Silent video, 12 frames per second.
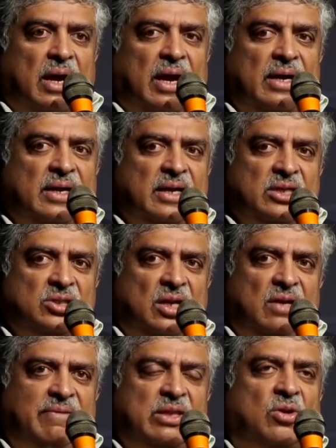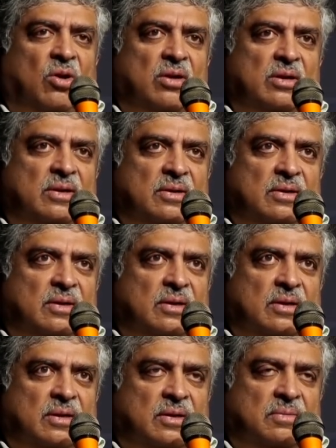And initially, we thought
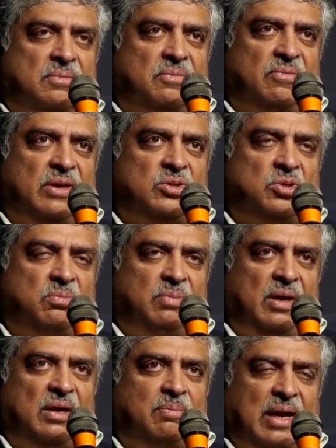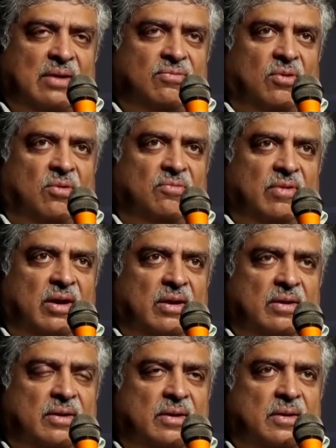we should build a platform
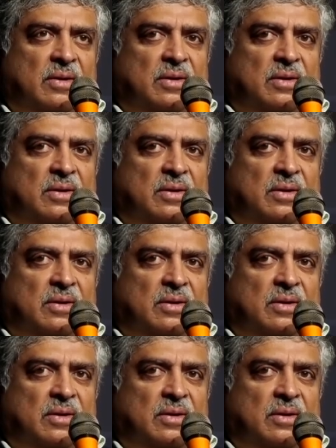where